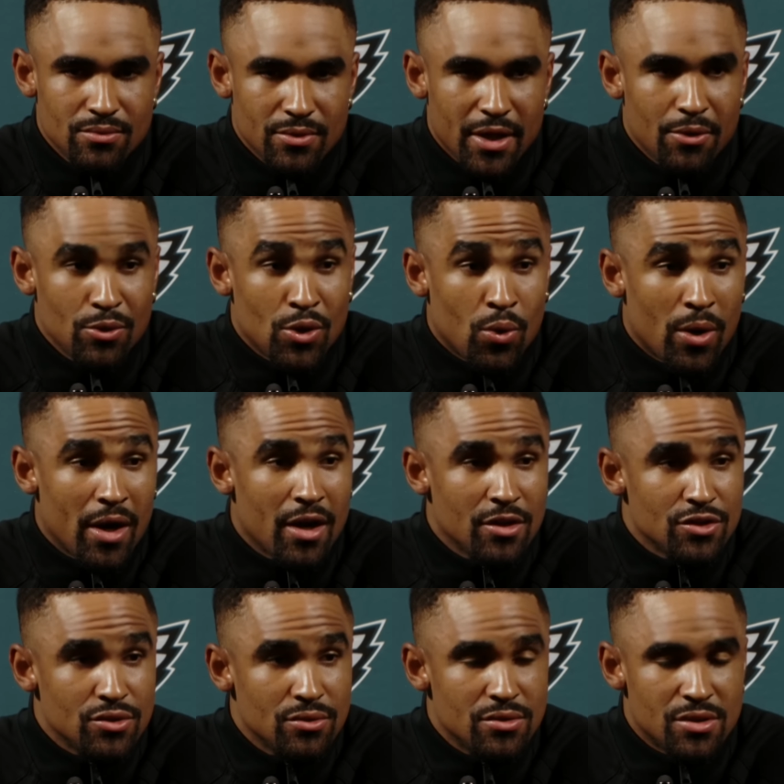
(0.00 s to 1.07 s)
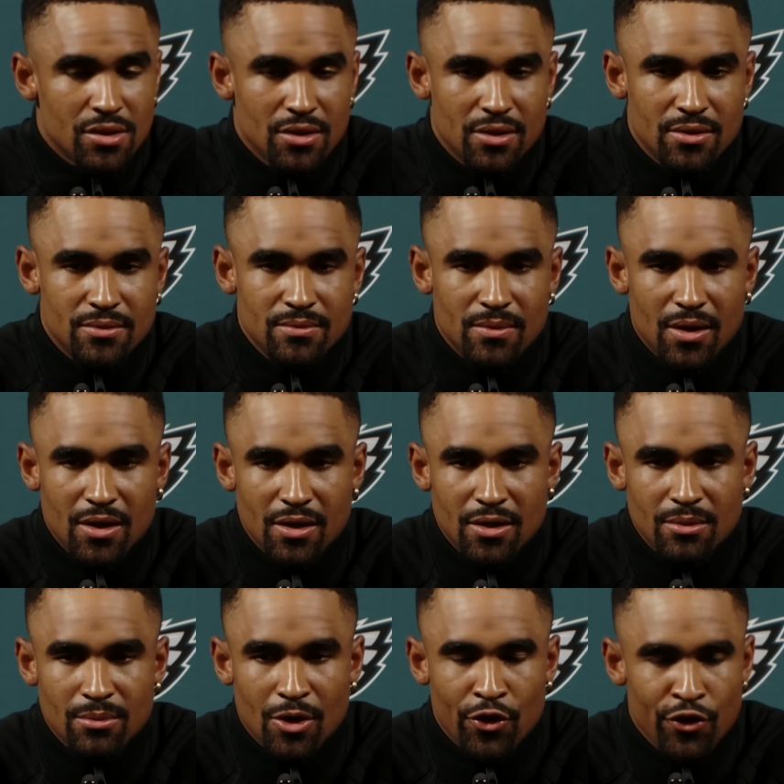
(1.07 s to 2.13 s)
requires you to
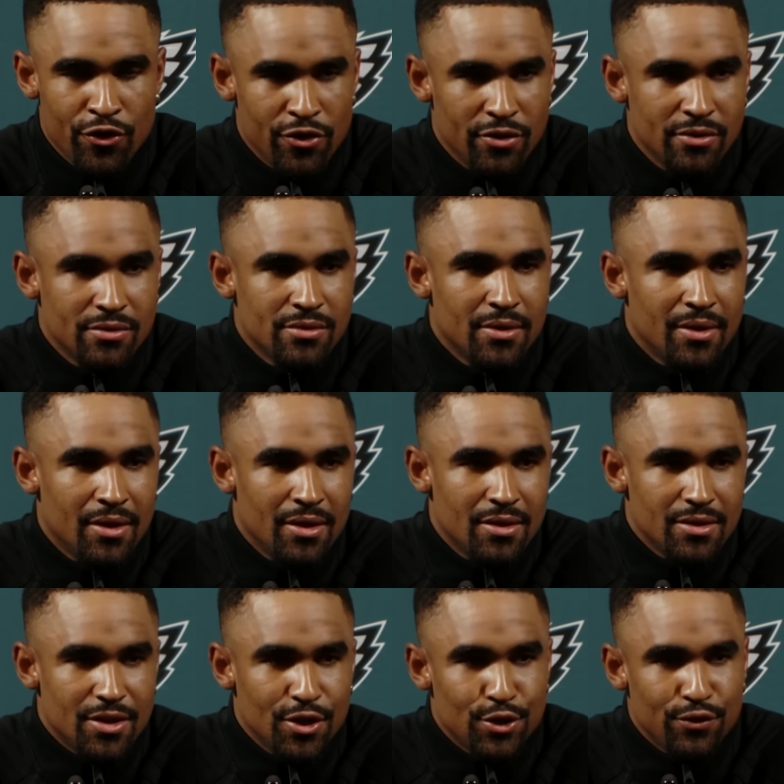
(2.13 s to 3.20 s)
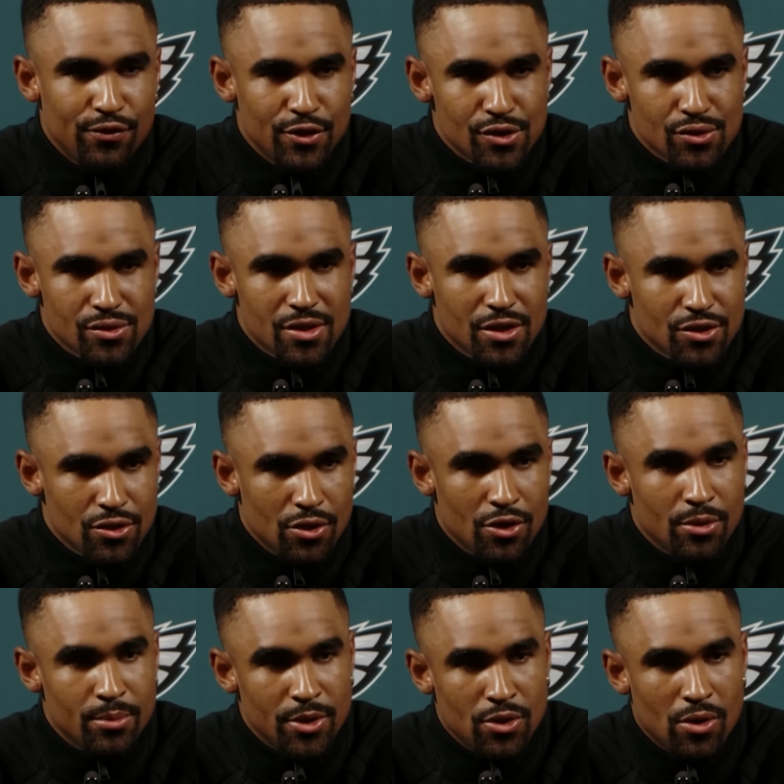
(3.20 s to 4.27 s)
learn the individuals that you're going
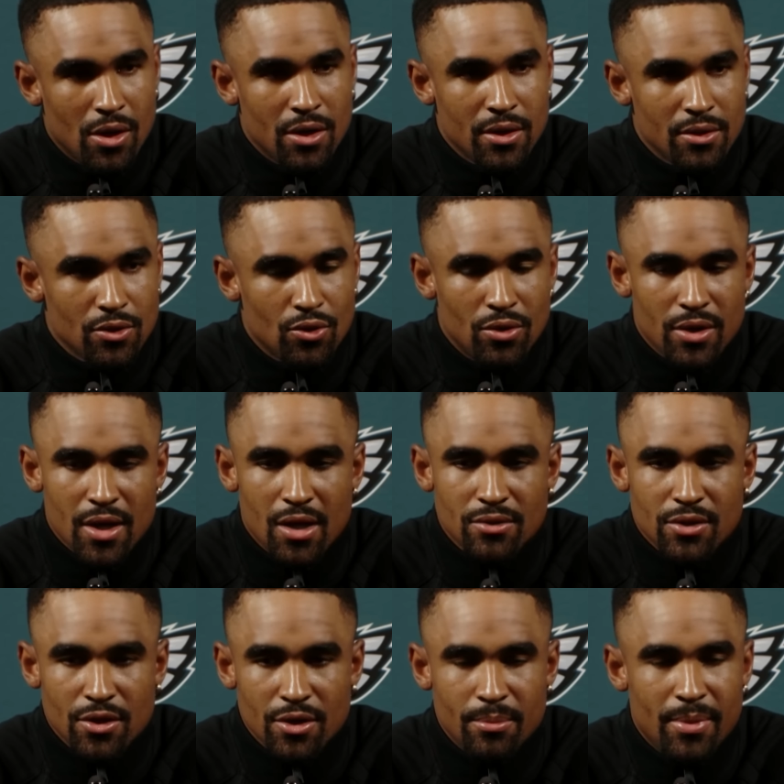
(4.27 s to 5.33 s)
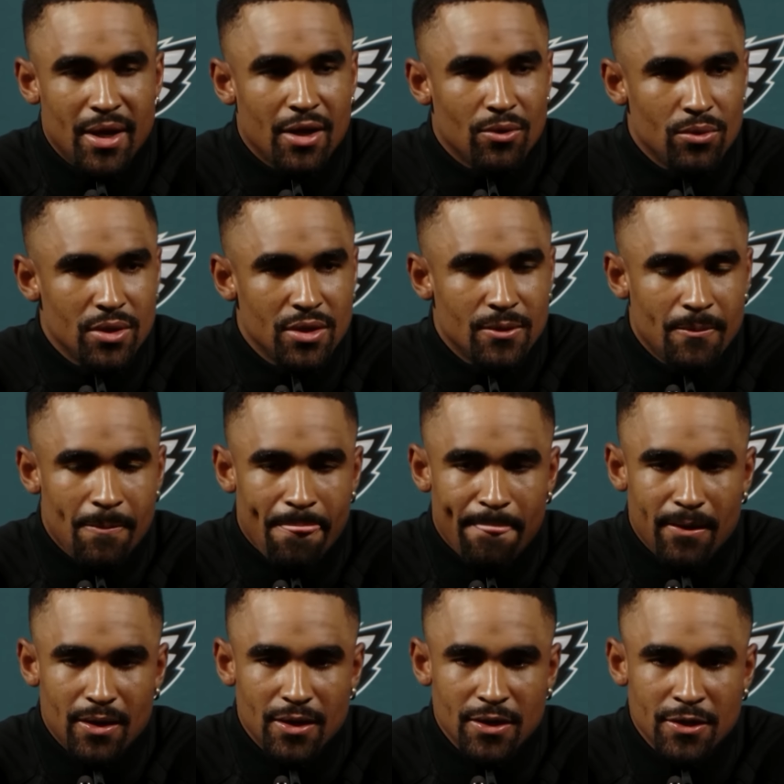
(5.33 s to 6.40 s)
to be going out there to bat with,
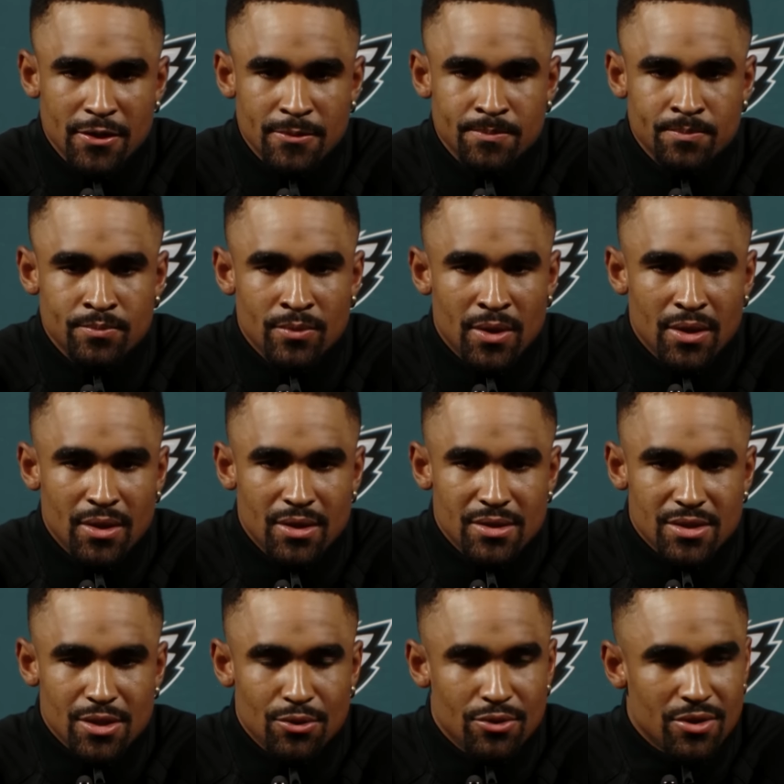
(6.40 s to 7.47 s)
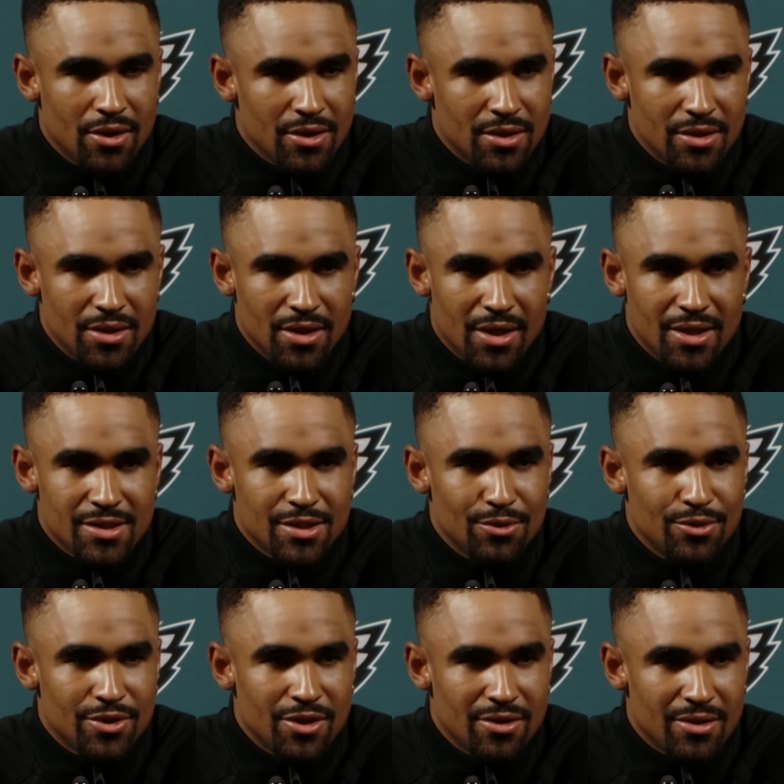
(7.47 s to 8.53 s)
see what they're good at, see
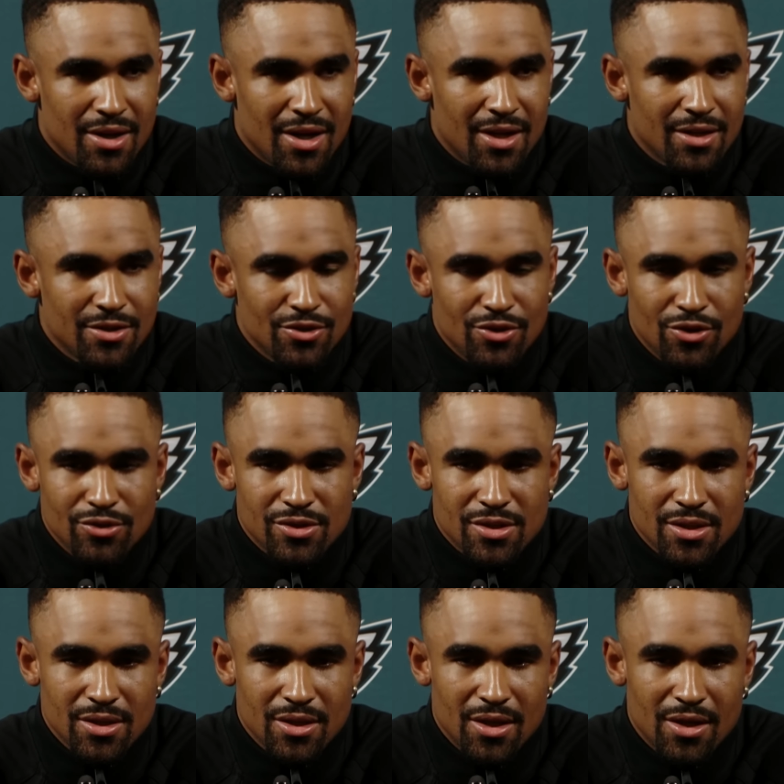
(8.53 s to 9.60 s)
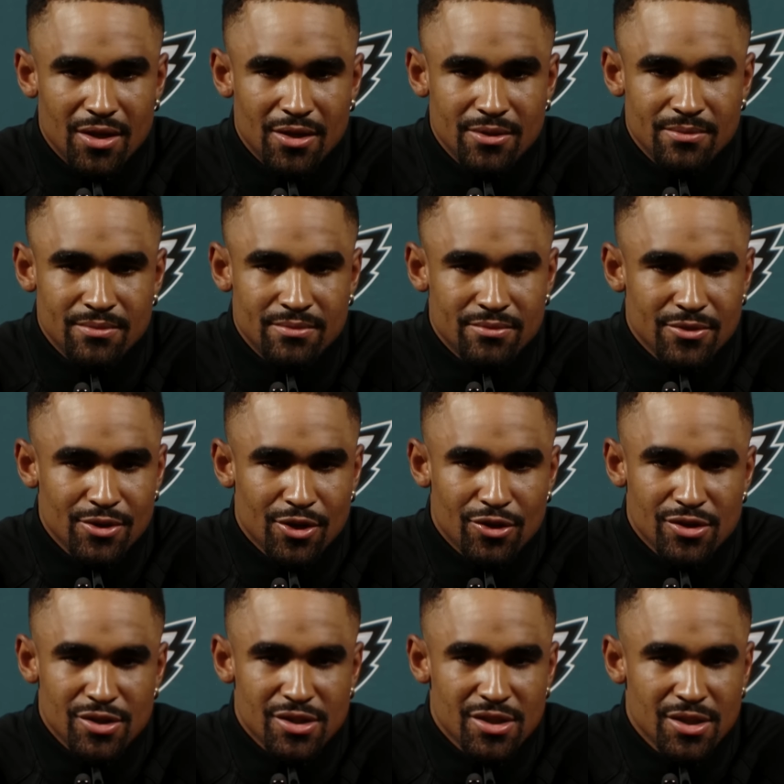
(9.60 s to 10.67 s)
what they're not, you know, see
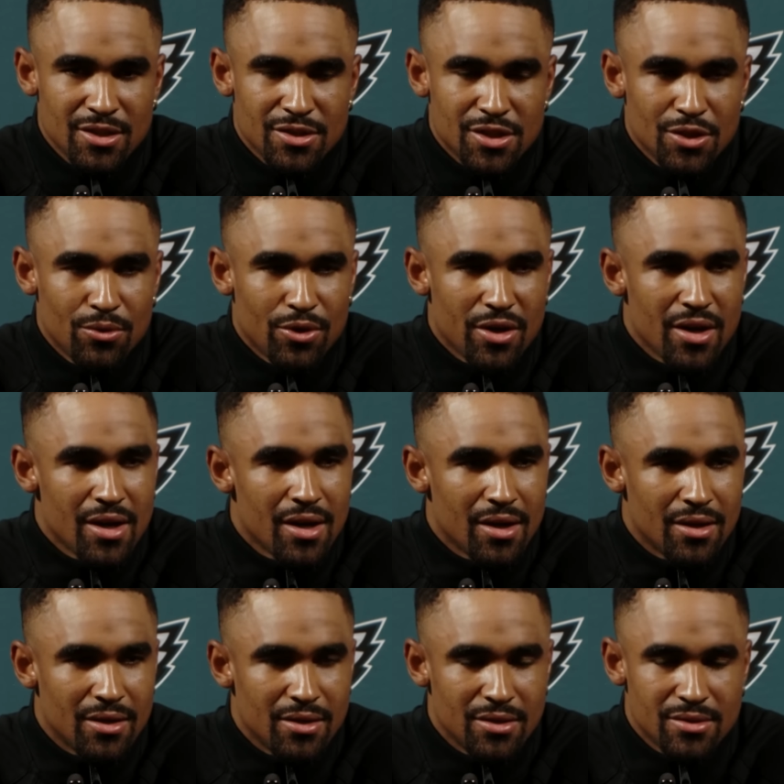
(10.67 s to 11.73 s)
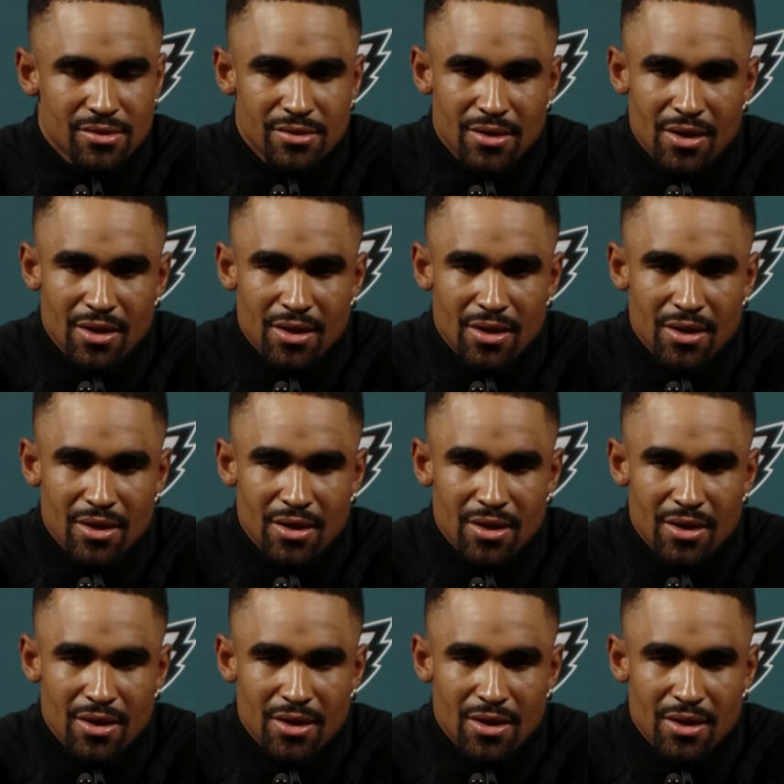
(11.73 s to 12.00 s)
where their head is,